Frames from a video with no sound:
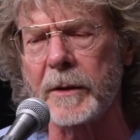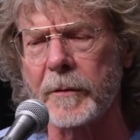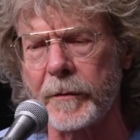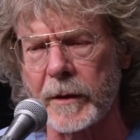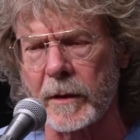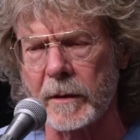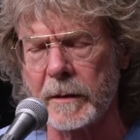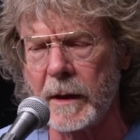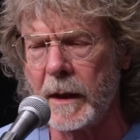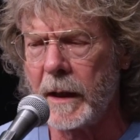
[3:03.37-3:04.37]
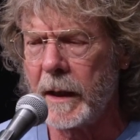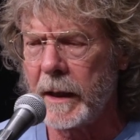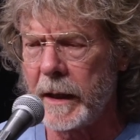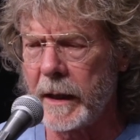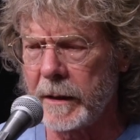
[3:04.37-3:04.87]
fiddle,
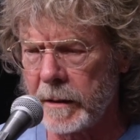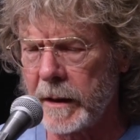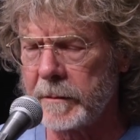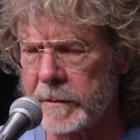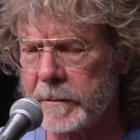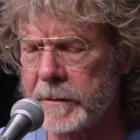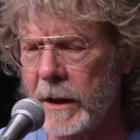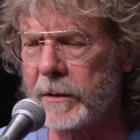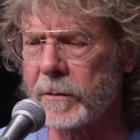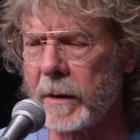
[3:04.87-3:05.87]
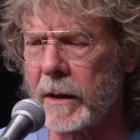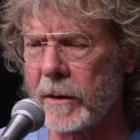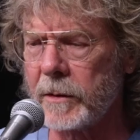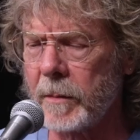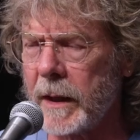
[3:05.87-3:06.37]
and tinked around
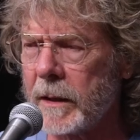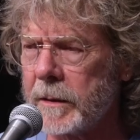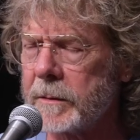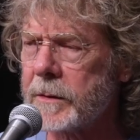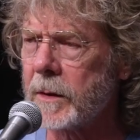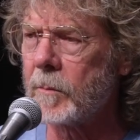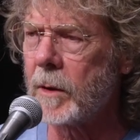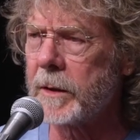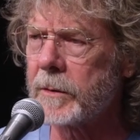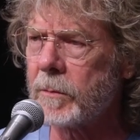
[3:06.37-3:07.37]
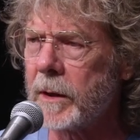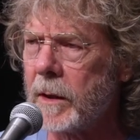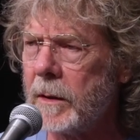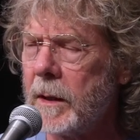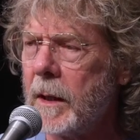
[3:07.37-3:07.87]
on the mandolin somewhat as
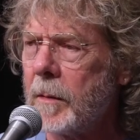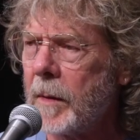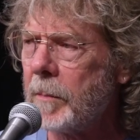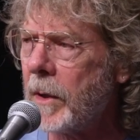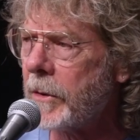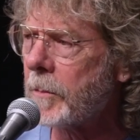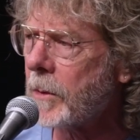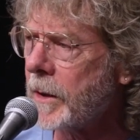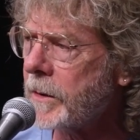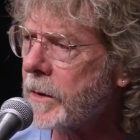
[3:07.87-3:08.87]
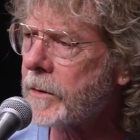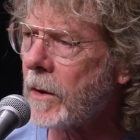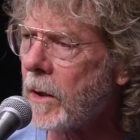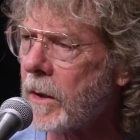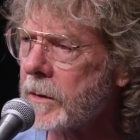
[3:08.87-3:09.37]
well. My mother played
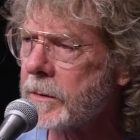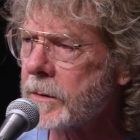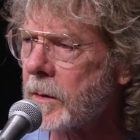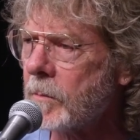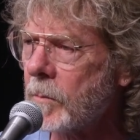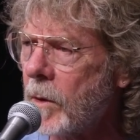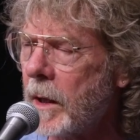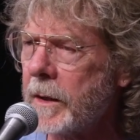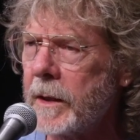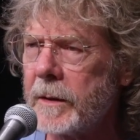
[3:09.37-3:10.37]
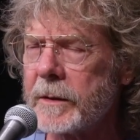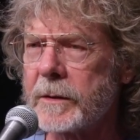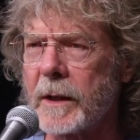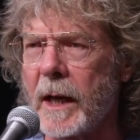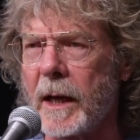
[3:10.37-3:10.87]
guitar somewhat in the
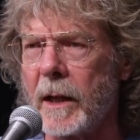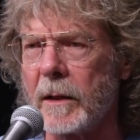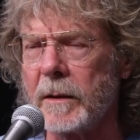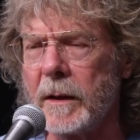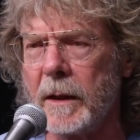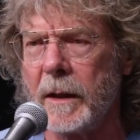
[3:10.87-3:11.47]
style.